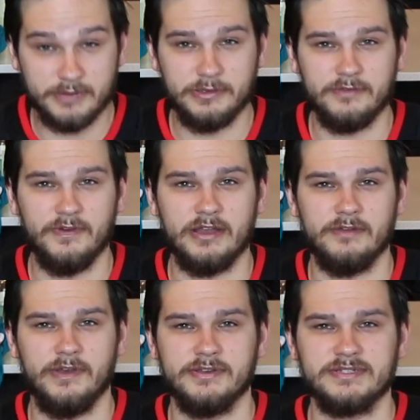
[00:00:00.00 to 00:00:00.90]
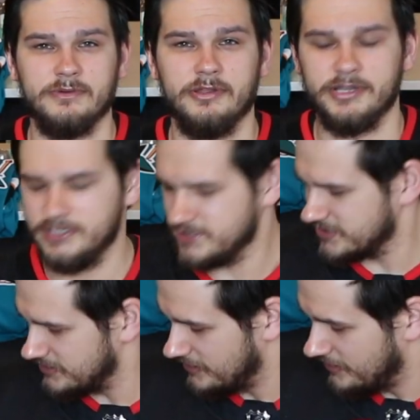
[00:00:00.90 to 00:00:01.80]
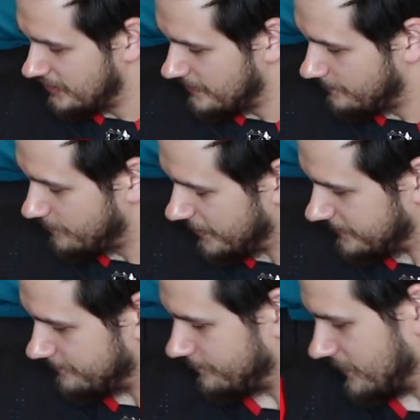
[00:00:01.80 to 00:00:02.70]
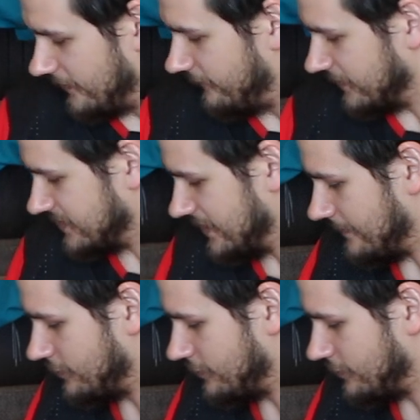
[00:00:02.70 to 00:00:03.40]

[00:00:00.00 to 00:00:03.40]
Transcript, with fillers: a big fan of how small it is, but I fixed that